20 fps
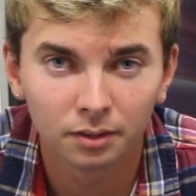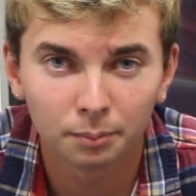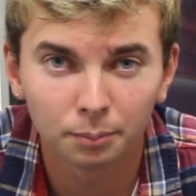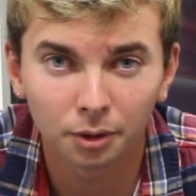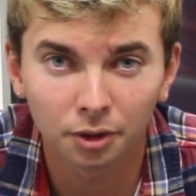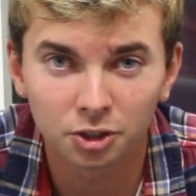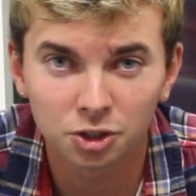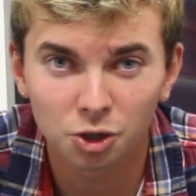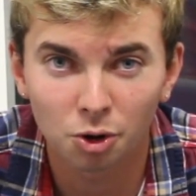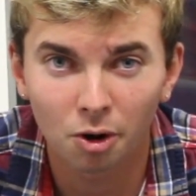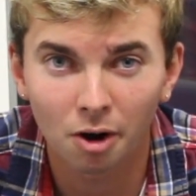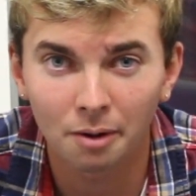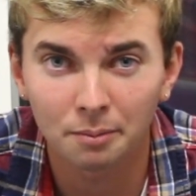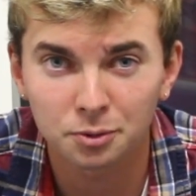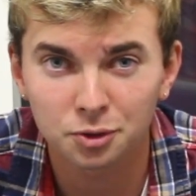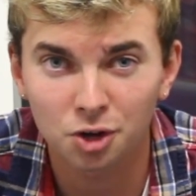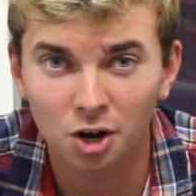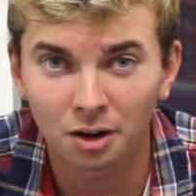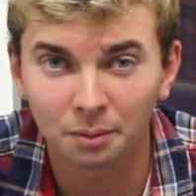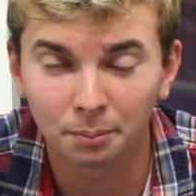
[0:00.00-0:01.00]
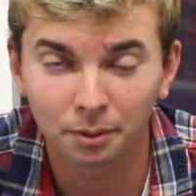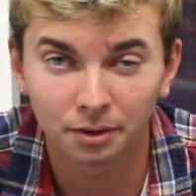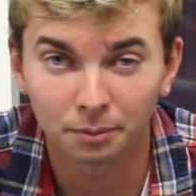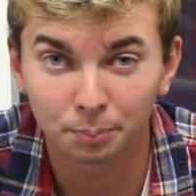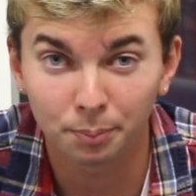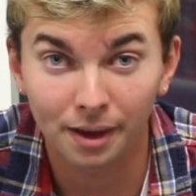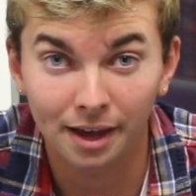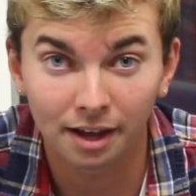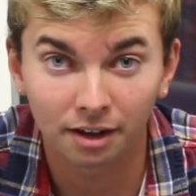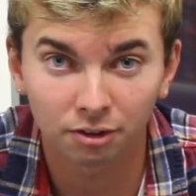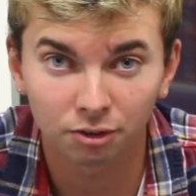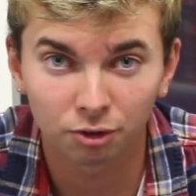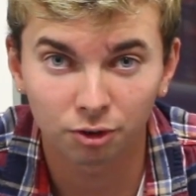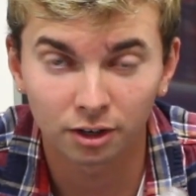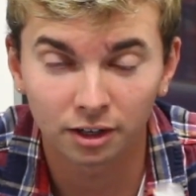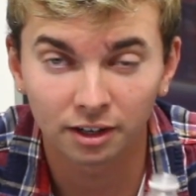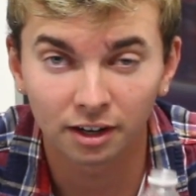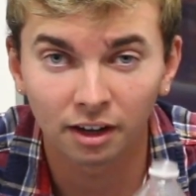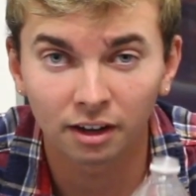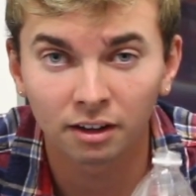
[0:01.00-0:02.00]
Billy Joe Armstrong, but band
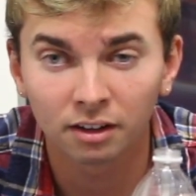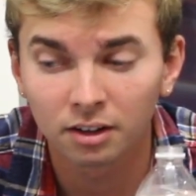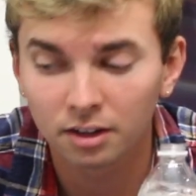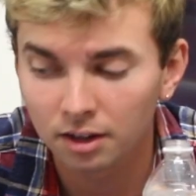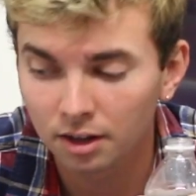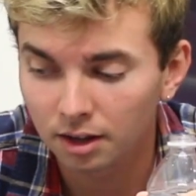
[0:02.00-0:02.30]
Green Day.